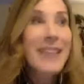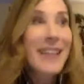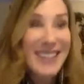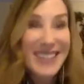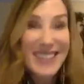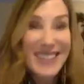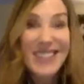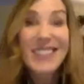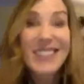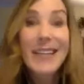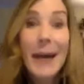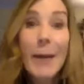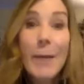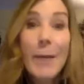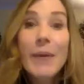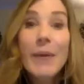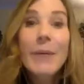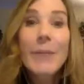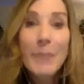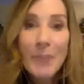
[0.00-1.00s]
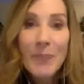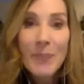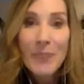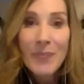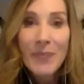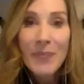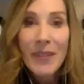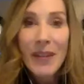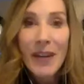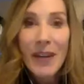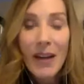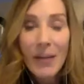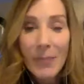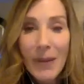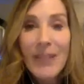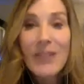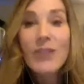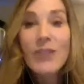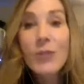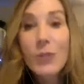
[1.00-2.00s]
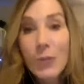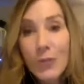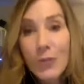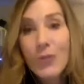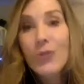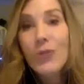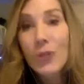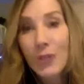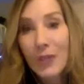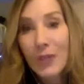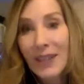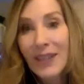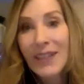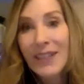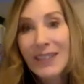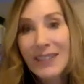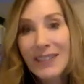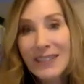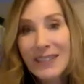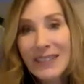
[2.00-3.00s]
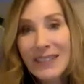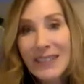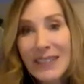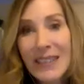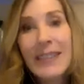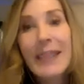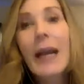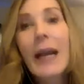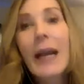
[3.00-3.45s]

take a step on my soul's journey. Like,